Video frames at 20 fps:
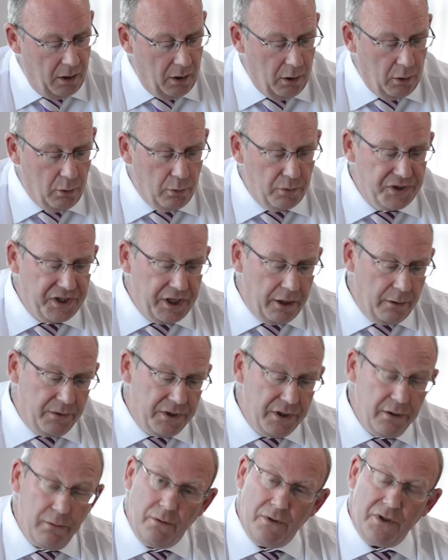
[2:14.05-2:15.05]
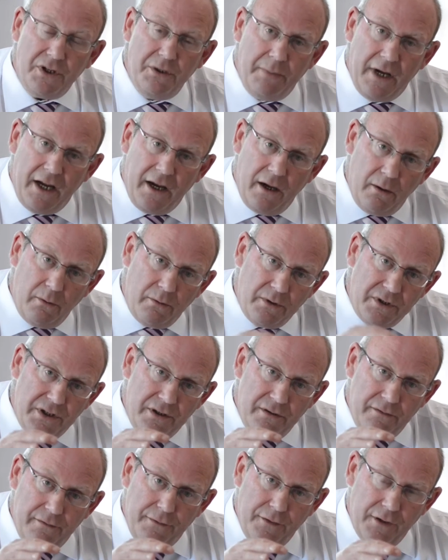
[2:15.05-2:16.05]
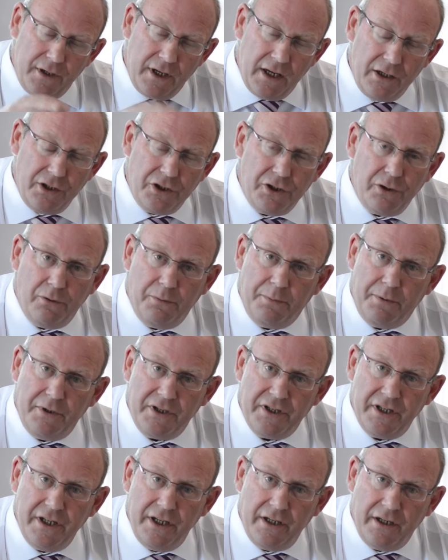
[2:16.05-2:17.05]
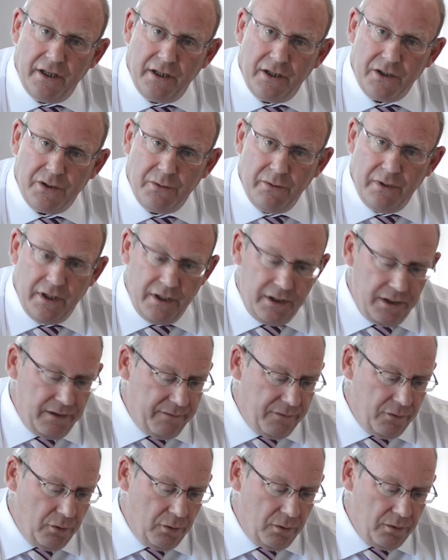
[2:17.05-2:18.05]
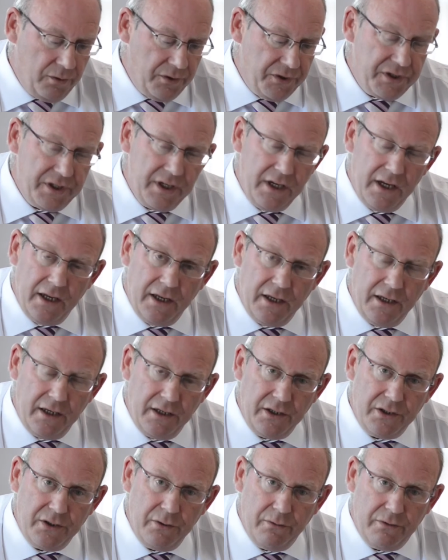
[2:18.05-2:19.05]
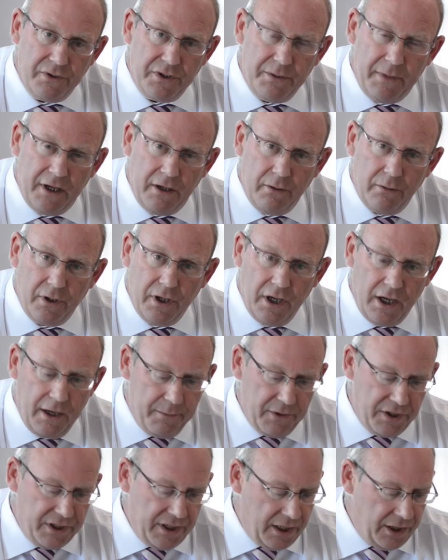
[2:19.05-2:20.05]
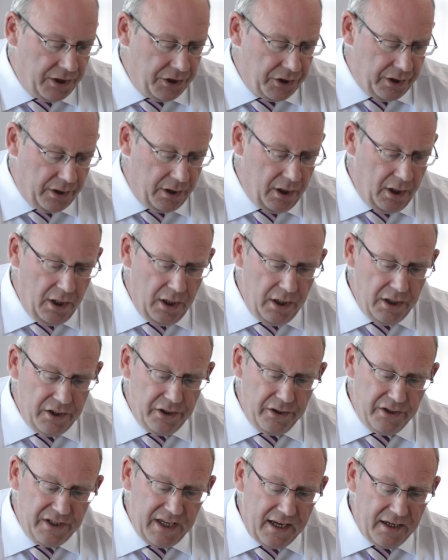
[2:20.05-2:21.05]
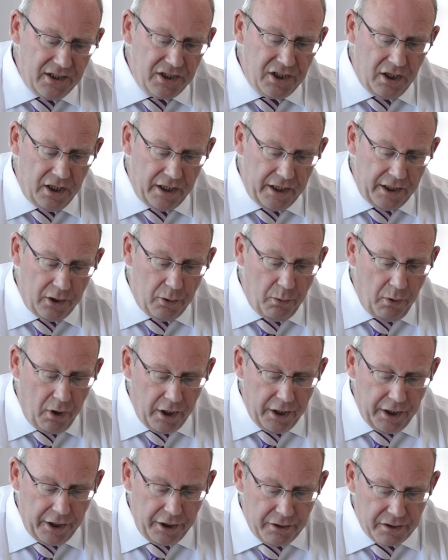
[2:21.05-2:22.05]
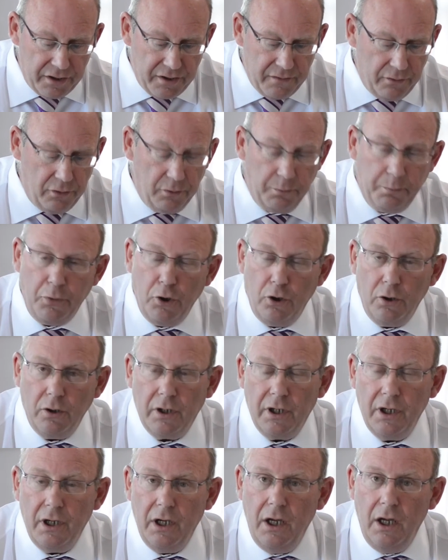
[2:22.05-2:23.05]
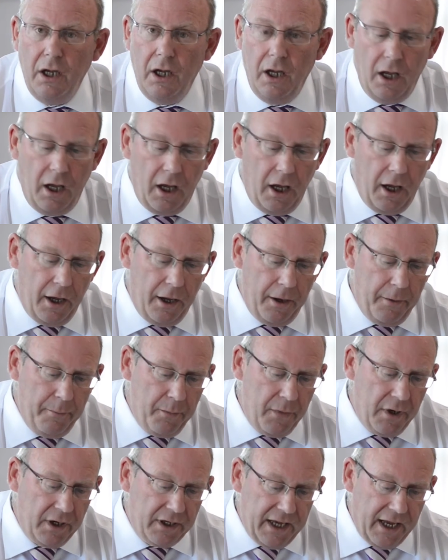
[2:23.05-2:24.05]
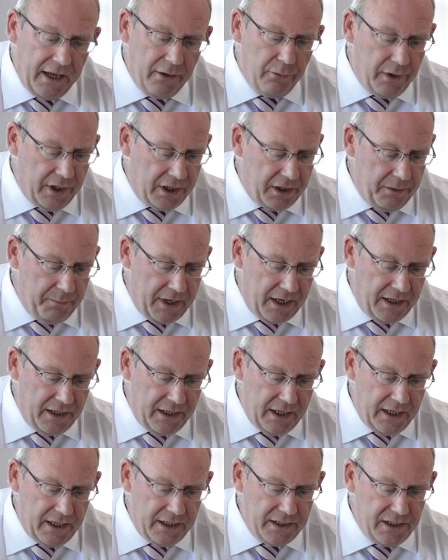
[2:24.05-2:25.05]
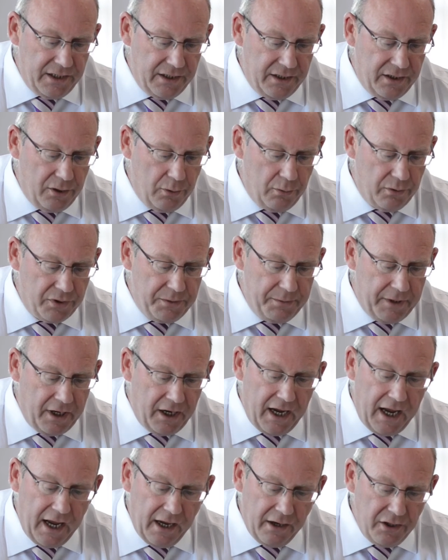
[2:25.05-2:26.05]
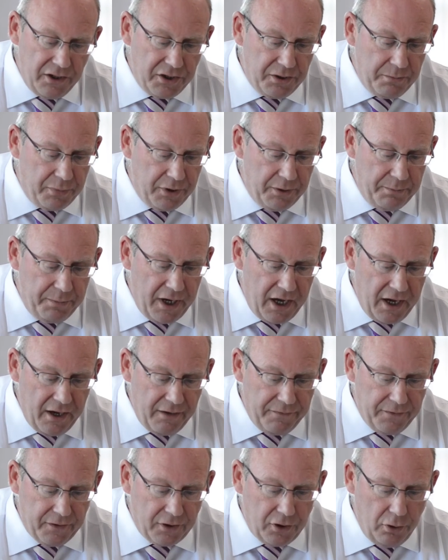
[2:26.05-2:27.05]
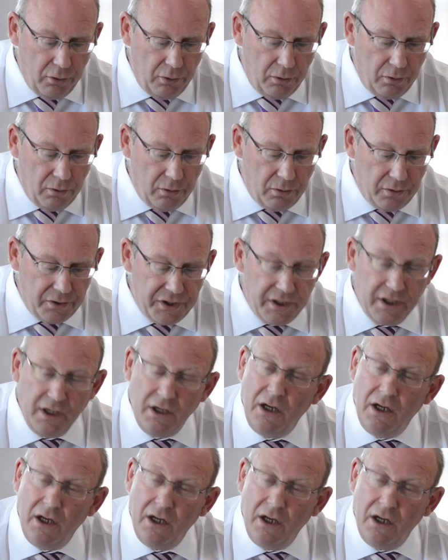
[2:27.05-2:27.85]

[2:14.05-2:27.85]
Also talks about financial proceedings within divorce, and it talks about cohabitation. So it's actually quite a useful book. Can recommend it. It talks about how you should prepare for court.